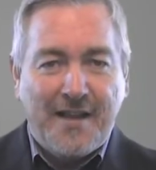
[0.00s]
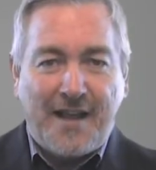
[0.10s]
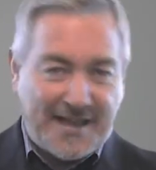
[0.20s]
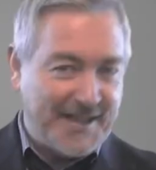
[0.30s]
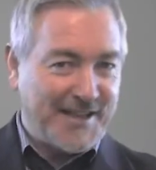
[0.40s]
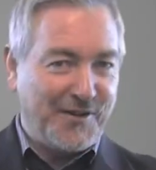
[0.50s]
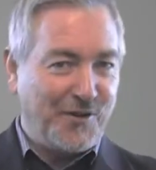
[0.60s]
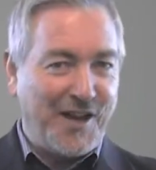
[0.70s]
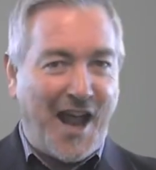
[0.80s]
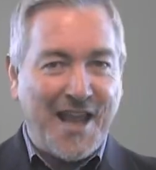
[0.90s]
As a
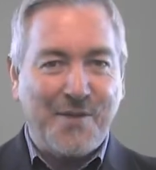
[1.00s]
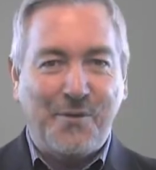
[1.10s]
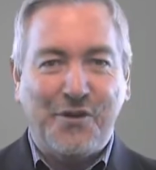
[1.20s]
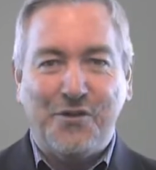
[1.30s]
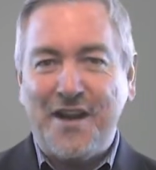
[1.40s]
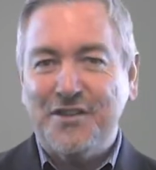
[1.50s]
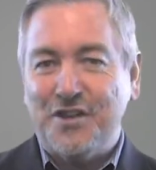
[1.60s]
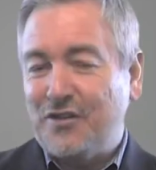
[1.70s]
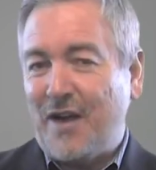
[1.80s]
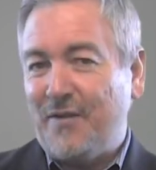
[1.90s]
single guy, it was great to
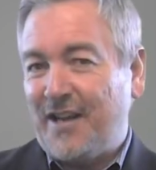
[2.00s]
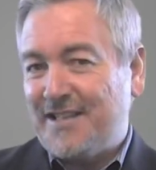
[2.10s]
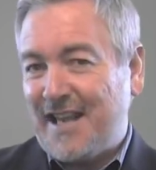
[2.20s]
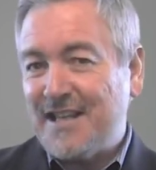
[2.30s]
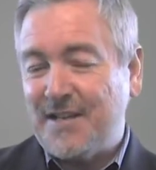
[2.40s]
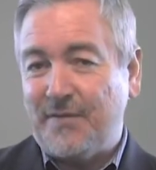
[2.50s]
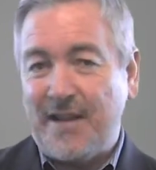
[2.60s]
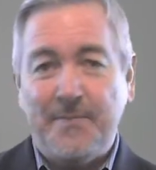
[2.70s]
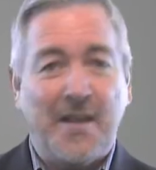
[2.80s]
travel extensively,